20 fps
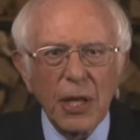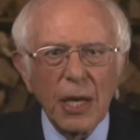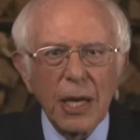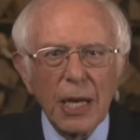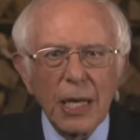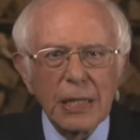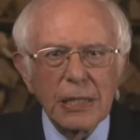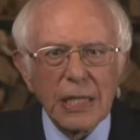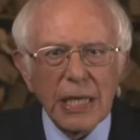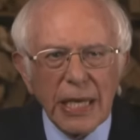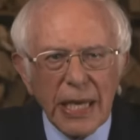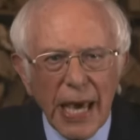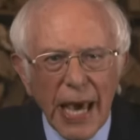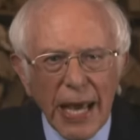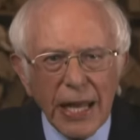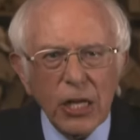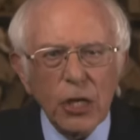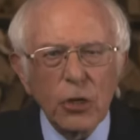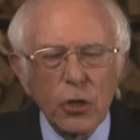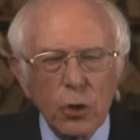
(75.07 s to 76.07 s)
to get
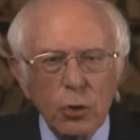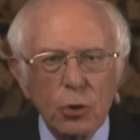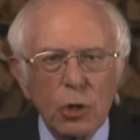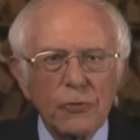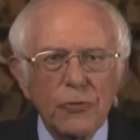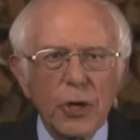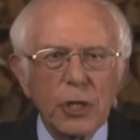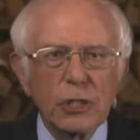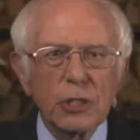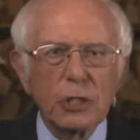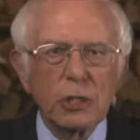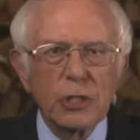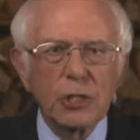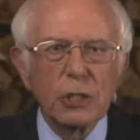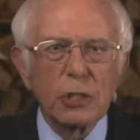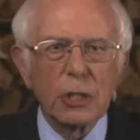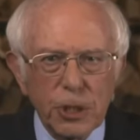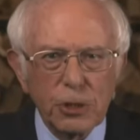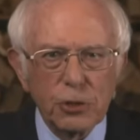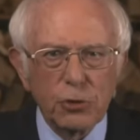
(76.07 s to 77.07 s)
universal
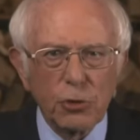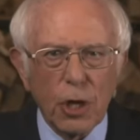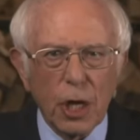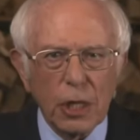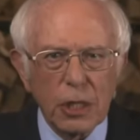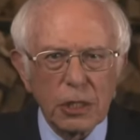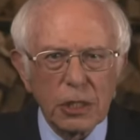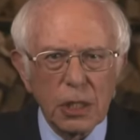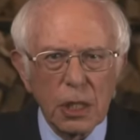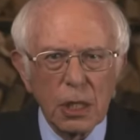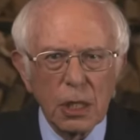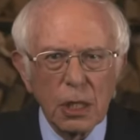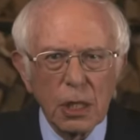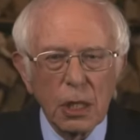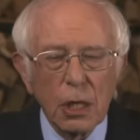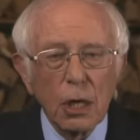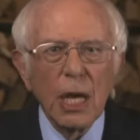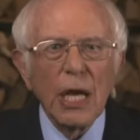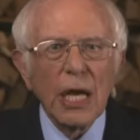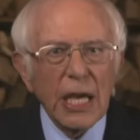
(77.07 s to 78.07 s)
drugs,
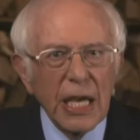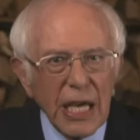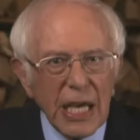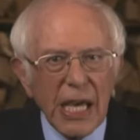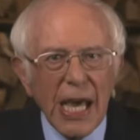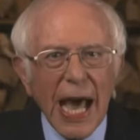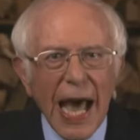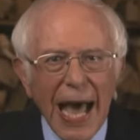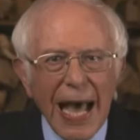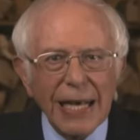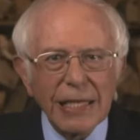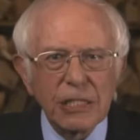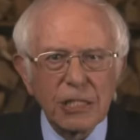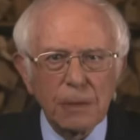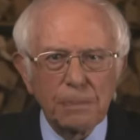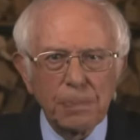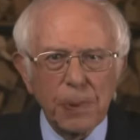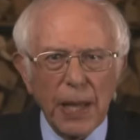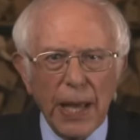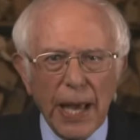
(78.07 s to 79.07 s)
he has a
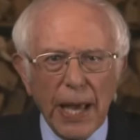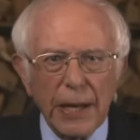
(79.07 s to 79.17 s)
plan